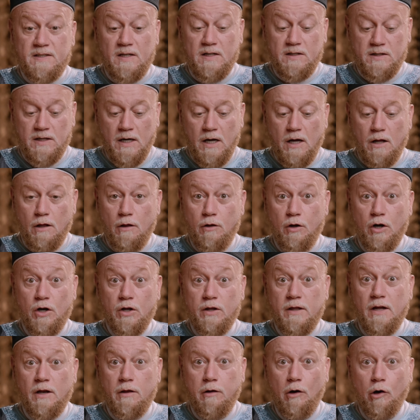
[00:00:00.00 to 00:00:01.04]
is
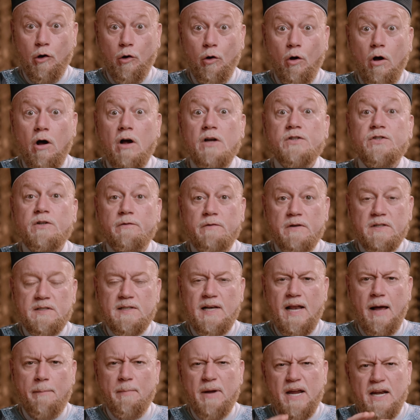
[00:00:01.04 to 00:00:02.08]
the laws of
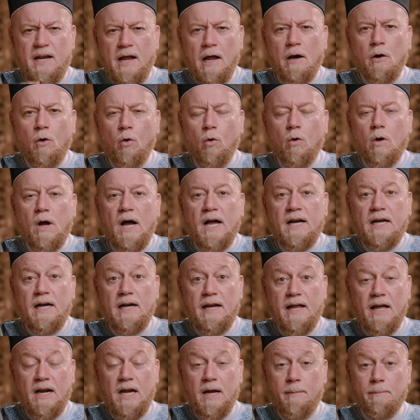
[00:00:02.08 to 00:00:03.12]
Islam. In Al-Quran
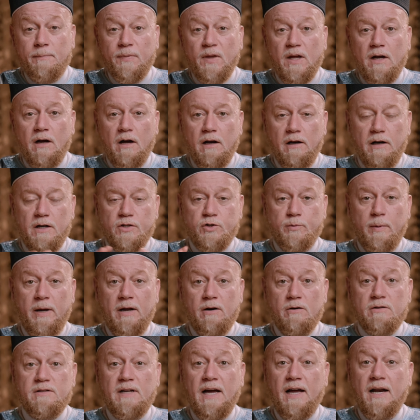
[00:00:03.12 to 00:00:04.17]
Al-Karim, Allah
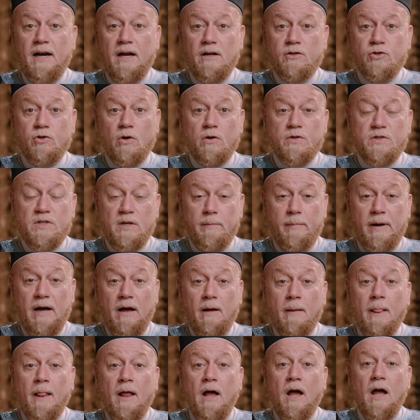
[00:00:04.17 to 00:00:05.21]
subhanahu wa ta'ala talks
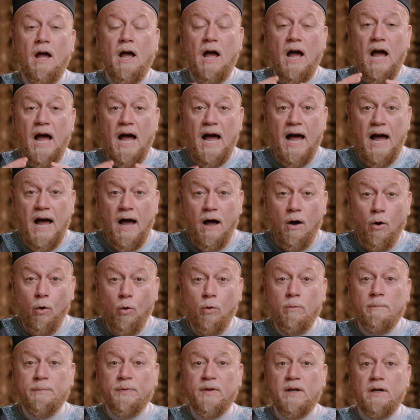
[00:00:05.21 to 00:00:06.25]
about
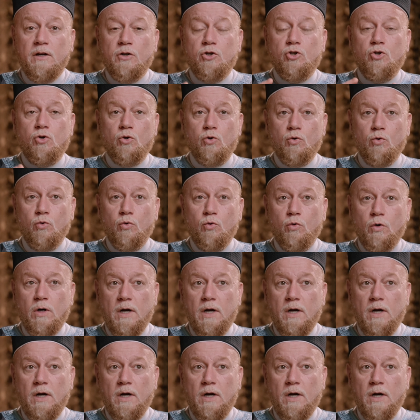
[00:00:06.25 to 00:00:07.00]
how to